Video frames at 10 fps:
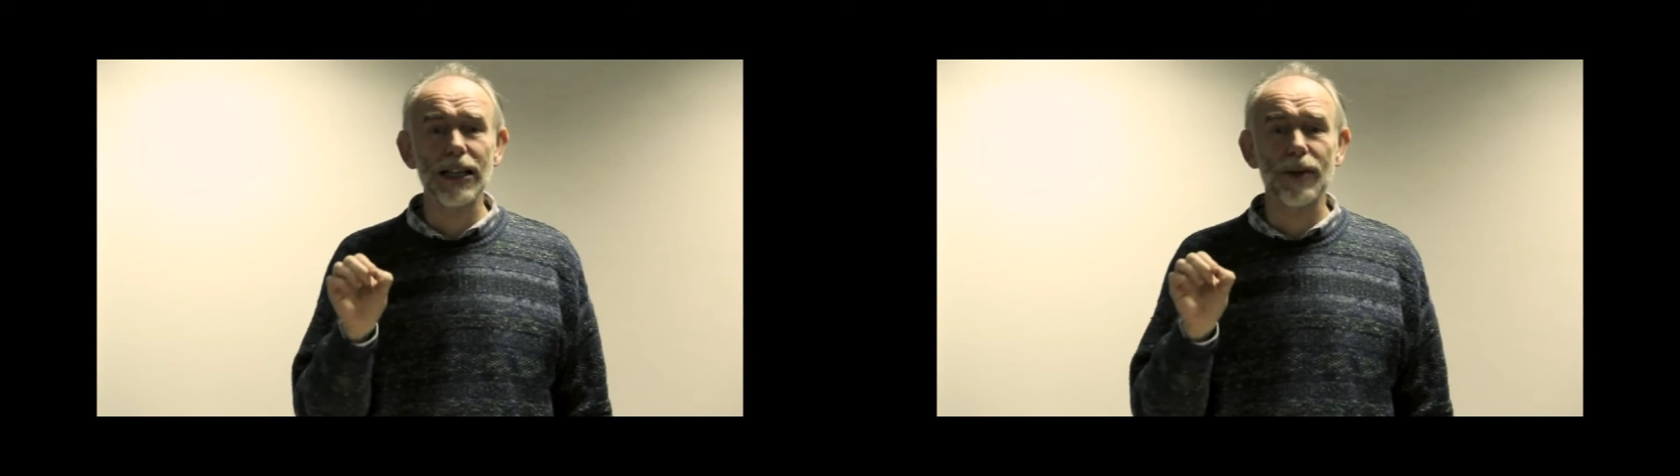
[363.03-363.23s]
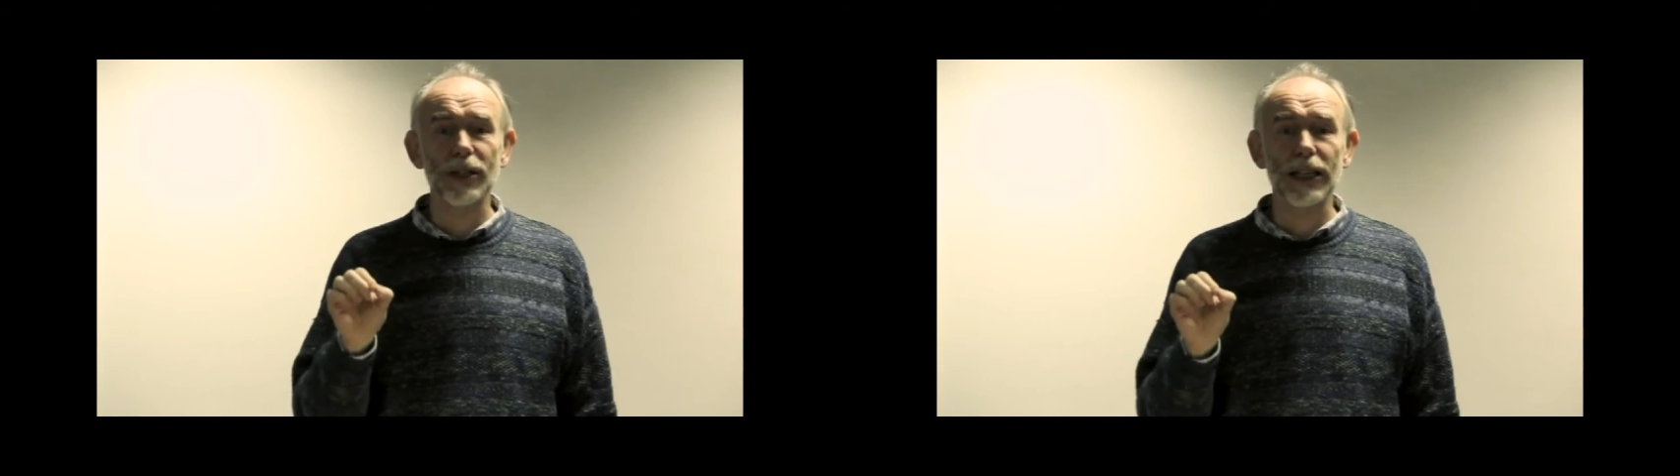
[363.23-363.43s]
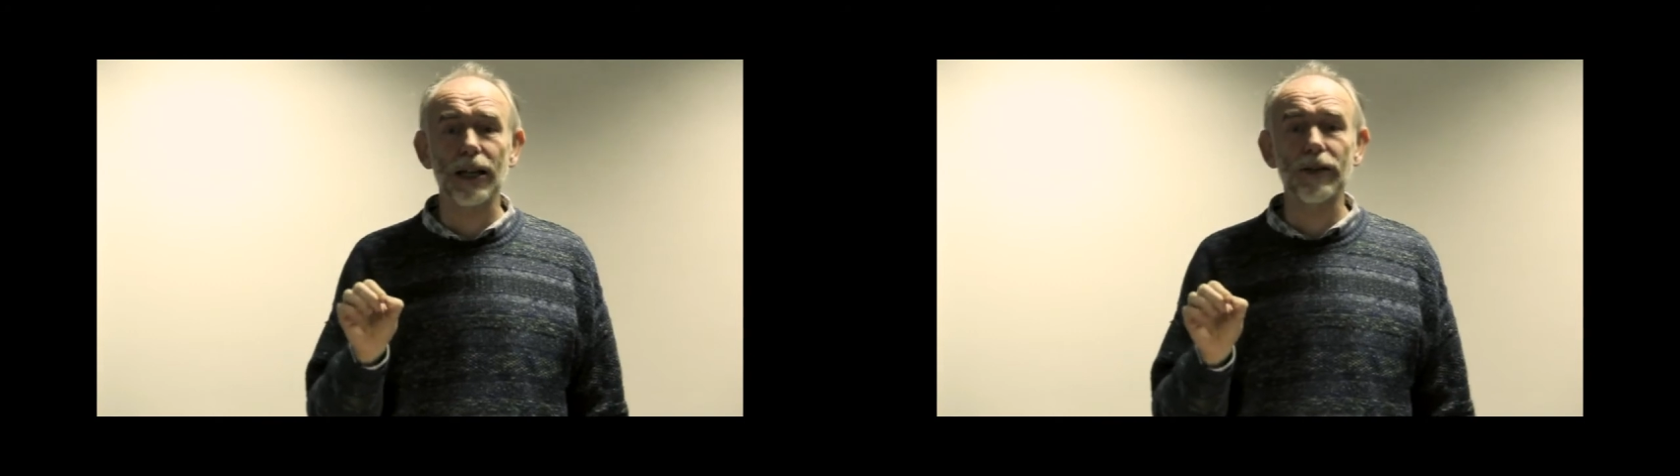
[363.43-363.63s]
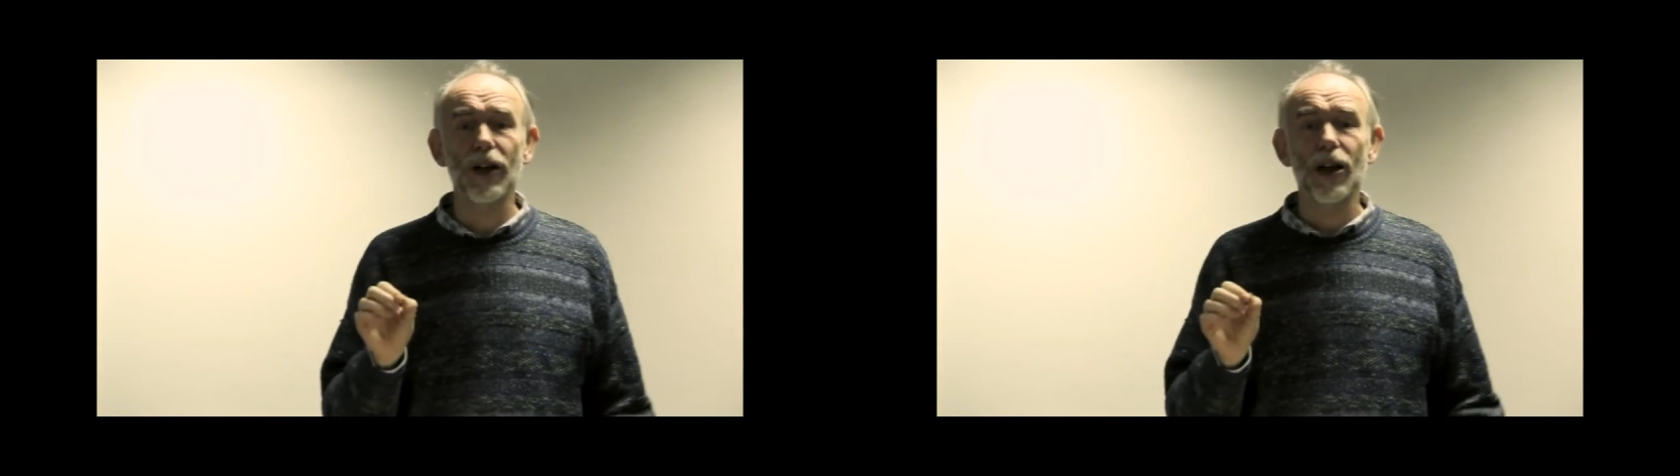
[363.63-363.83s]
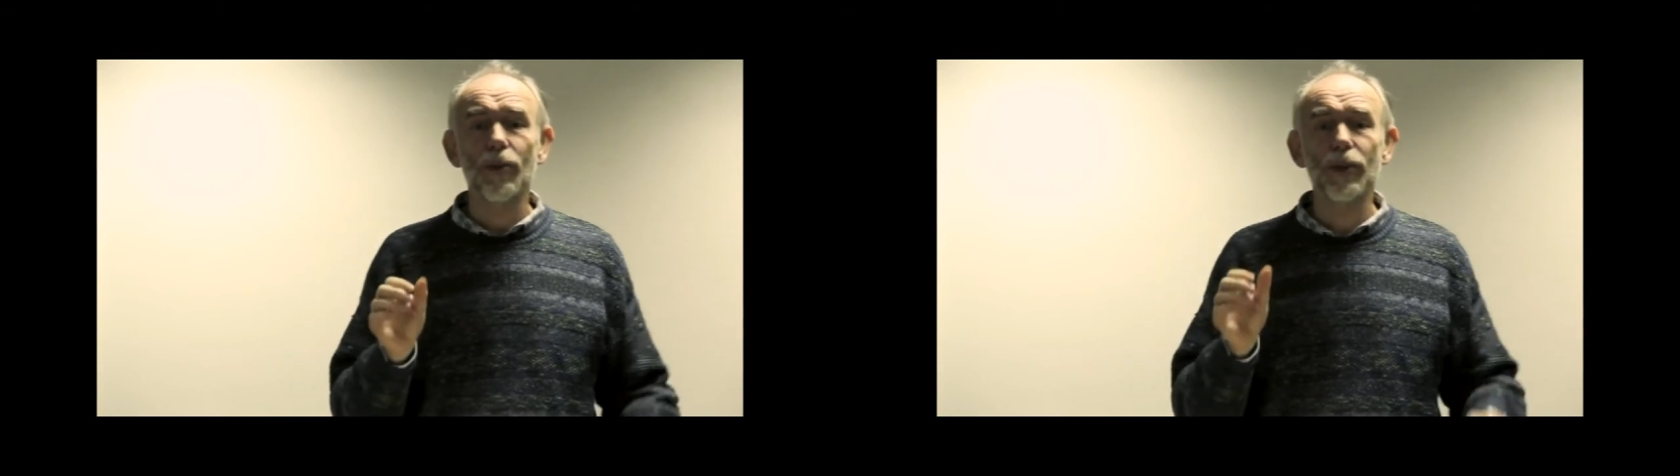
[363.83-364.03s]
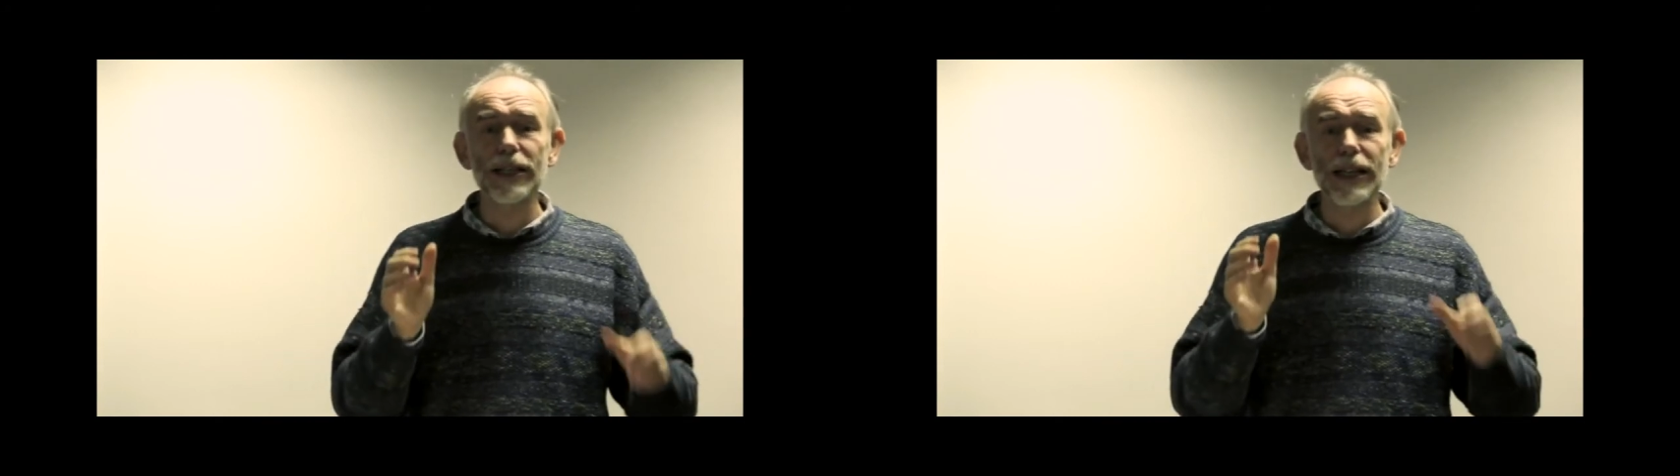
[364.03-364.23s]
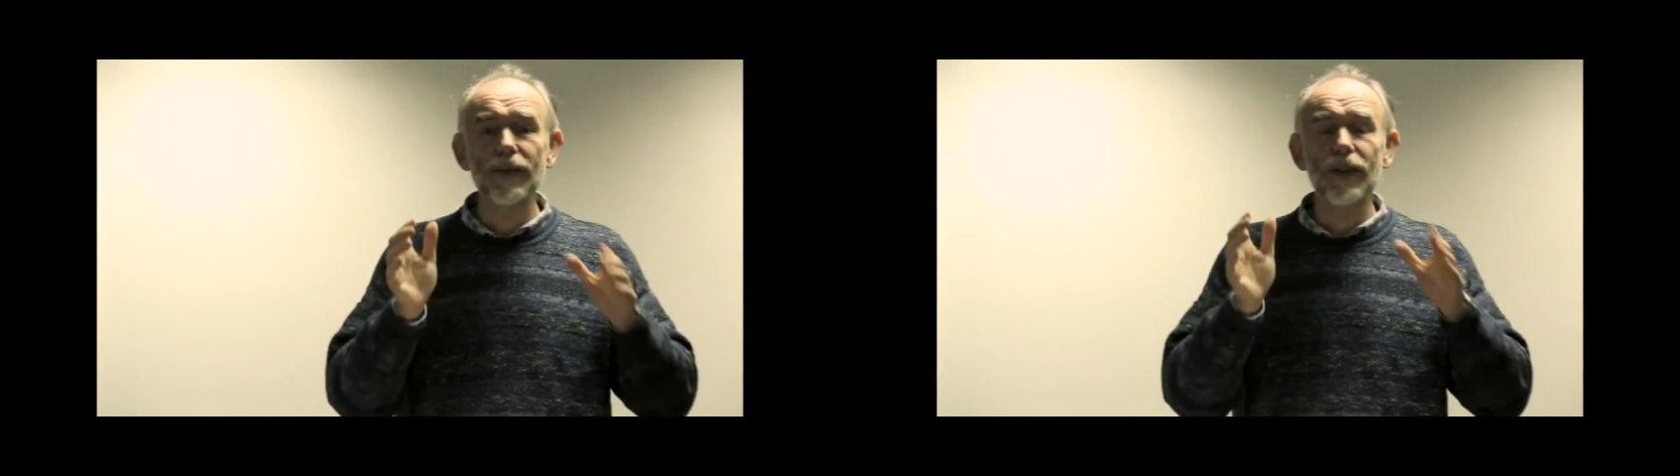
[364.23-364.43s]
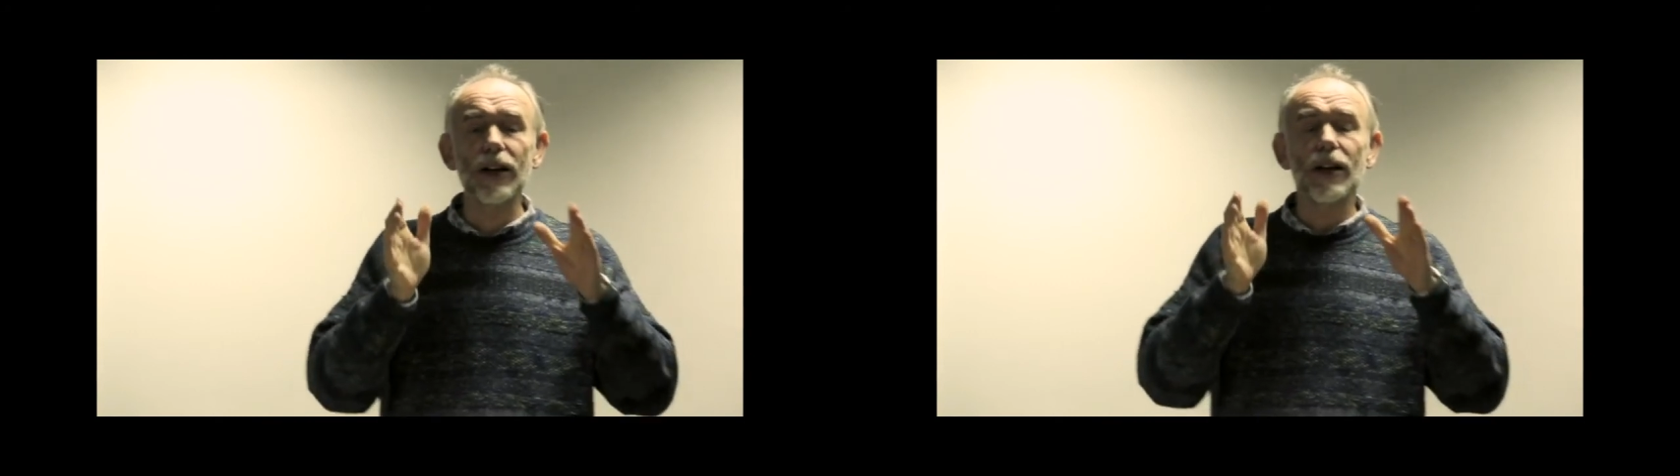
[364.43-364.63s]
himself, but
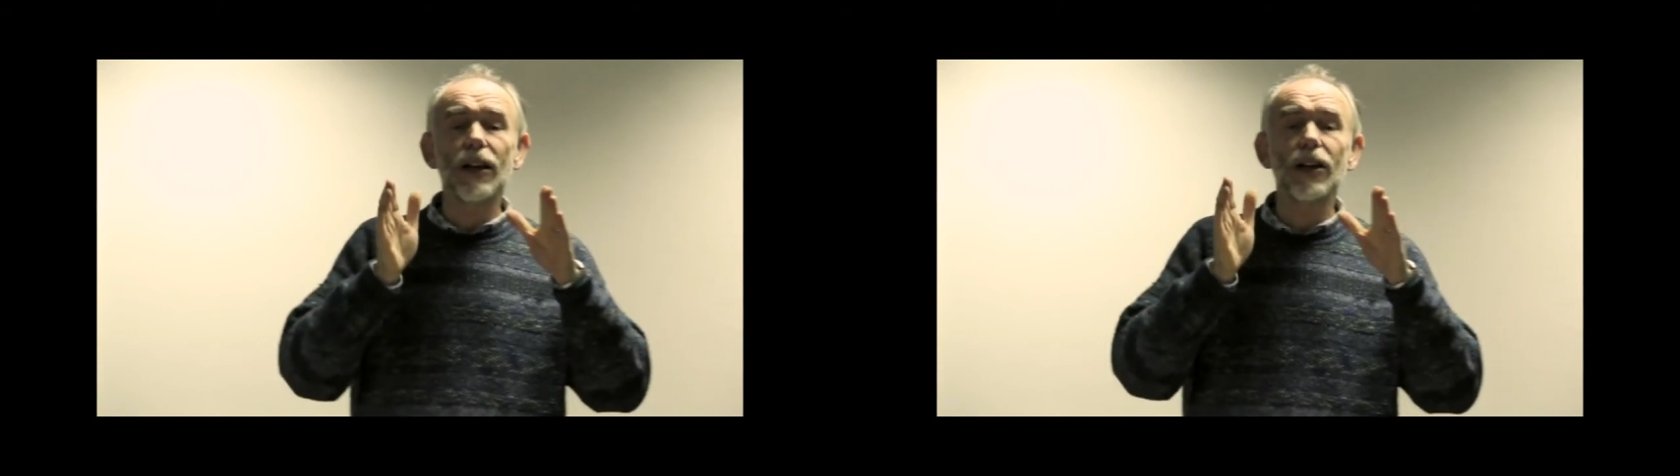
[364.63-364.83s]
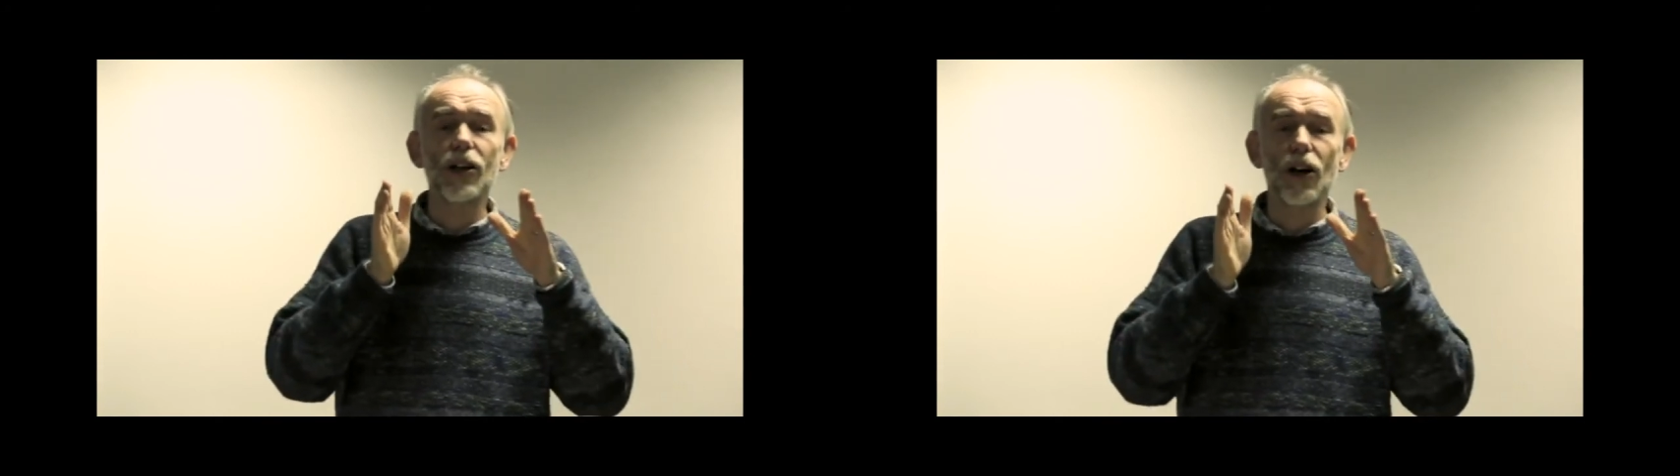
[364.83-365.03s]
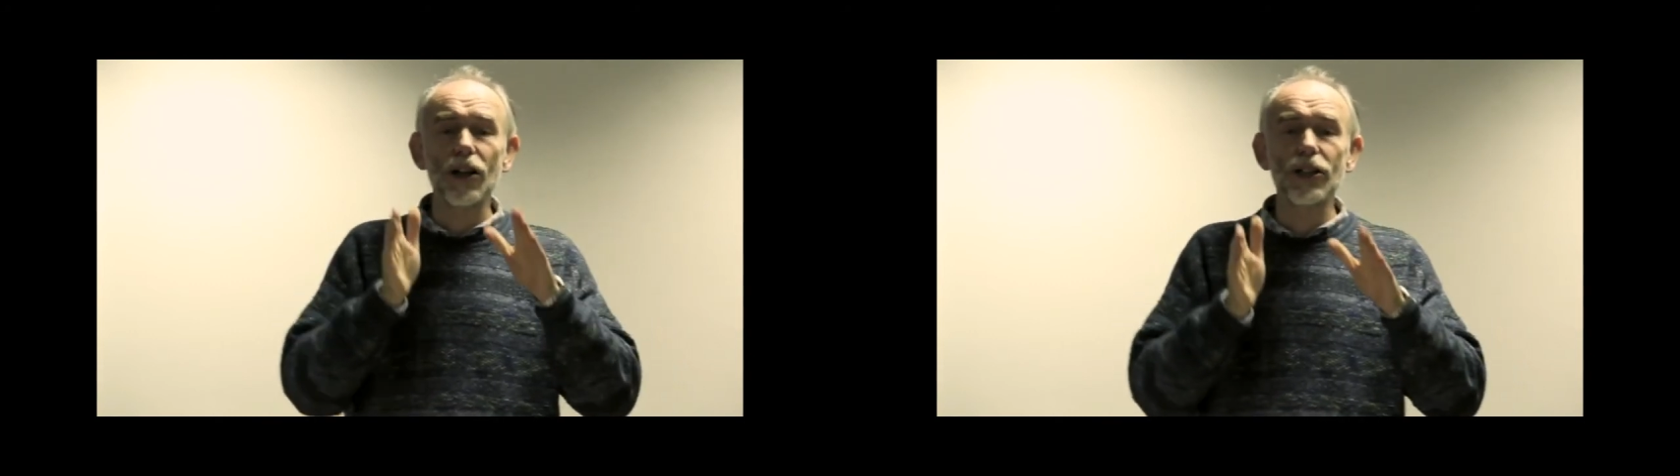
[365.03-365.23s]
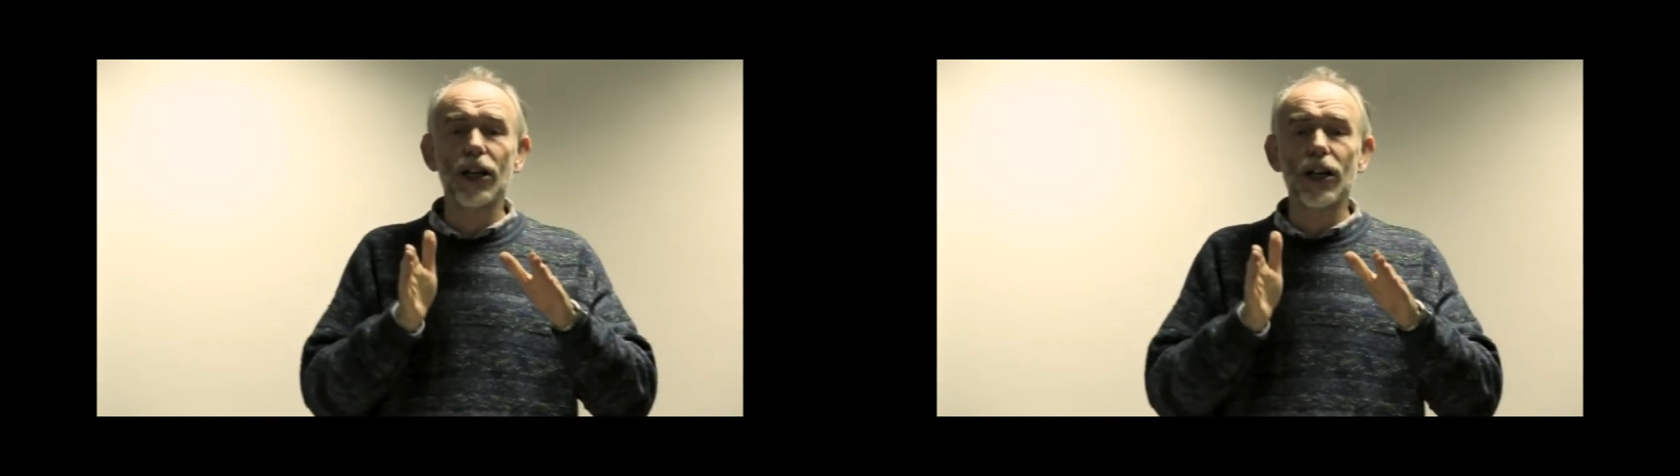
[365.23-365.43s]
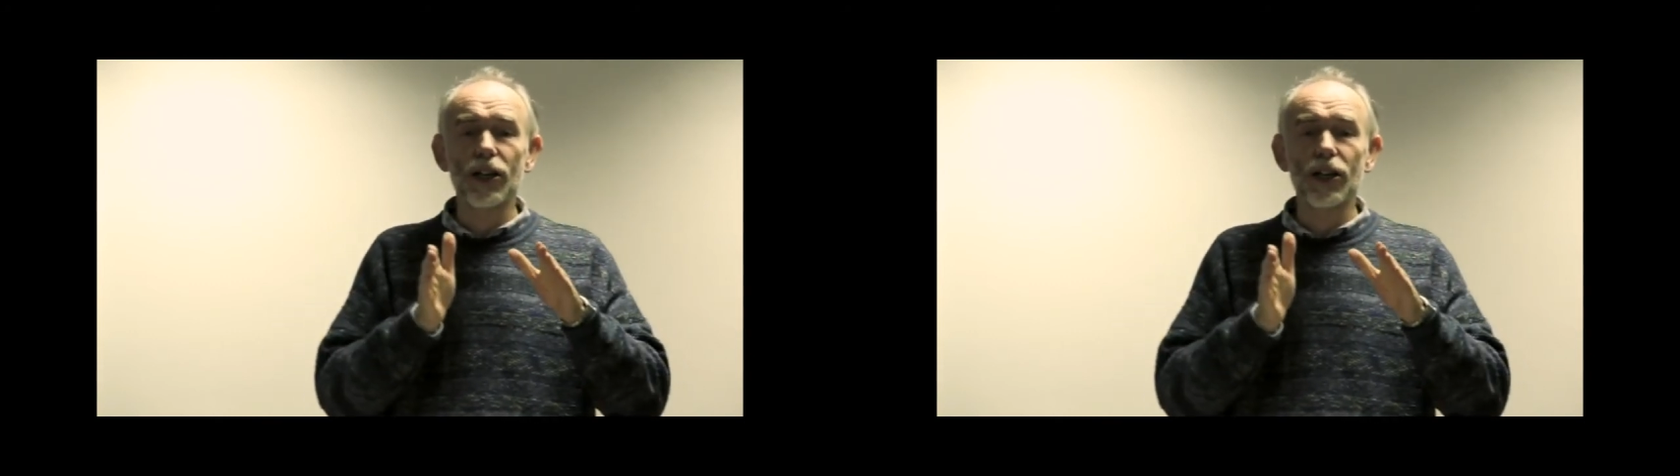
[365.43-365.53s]
never God